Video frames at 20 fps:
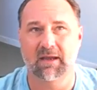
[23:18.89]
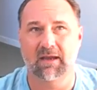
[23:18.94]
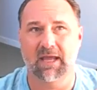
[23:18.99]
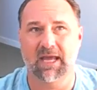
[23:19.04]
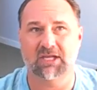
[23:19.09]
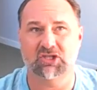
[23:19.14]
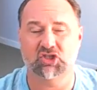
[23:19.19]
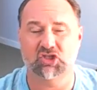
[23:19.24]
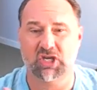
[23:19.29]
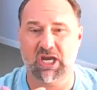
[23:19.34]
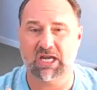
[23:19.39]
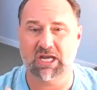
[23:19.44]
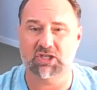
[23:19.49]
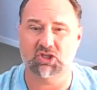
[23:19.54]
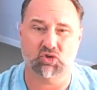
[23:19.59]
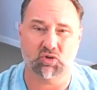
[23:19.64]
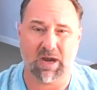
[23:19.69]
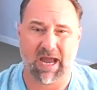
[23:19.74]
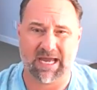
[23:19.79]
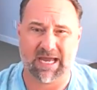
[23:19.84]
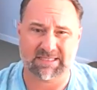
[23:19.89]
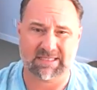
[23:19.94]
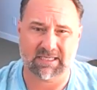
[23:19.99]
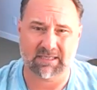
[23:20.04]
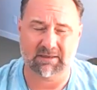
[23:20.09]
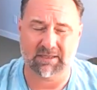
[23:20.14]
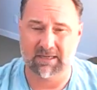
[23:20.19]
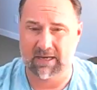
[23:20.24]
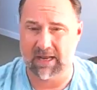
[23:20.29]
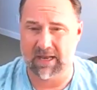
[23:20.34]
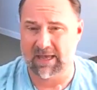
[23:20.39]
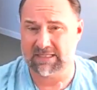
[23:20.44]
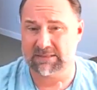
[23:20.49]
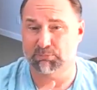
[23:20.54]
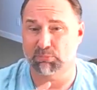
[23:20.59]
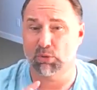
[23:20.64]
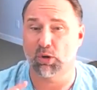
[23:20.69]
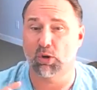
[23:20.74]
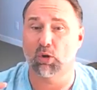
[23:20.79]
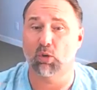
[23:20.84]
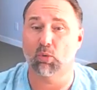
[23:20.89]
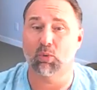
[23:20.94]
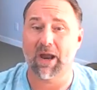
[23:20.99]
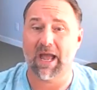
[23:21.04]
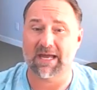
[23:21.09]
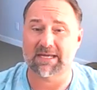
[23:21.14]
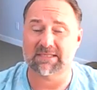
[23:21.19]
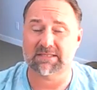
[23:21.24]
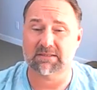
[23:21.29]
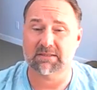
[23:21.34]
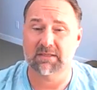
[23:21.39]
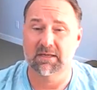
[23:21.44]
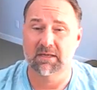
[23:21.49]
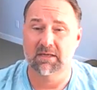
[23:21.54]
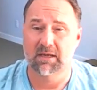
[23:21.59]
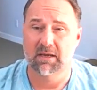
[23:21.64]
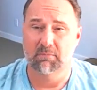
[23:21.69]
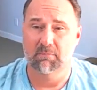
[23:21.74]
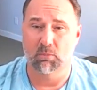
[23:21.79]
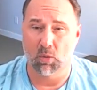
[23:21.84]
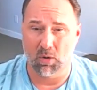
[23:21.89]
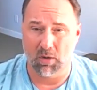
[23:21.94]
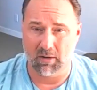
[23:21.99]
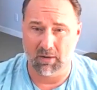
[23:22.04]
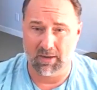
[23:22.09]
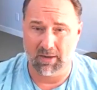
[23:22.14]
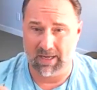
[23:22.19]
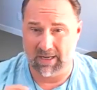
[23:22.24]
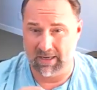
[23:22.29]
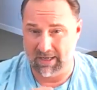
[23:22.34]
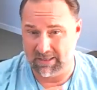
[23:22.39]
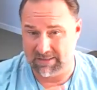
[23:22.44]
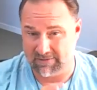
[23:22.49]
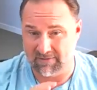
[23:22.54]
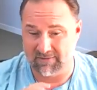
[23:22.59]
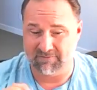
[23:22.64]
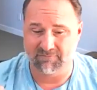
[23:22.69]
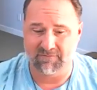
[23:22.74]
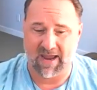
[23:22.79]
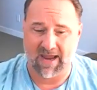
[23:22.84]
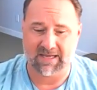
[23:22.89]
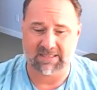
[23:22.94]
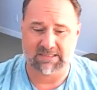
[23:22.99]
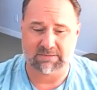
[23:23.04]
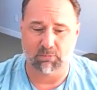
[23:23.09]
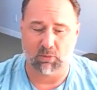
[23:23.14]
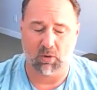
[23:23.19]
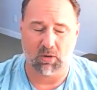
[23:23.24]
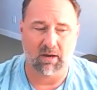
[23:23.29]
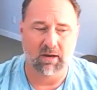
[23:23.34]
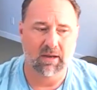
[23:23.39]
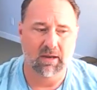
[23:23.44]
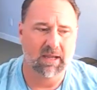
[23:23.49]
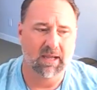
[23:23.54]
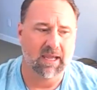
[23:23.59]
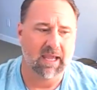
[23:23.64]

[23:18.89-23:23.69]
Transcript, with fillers: has changed drastically and has progressed more. it's advanced more.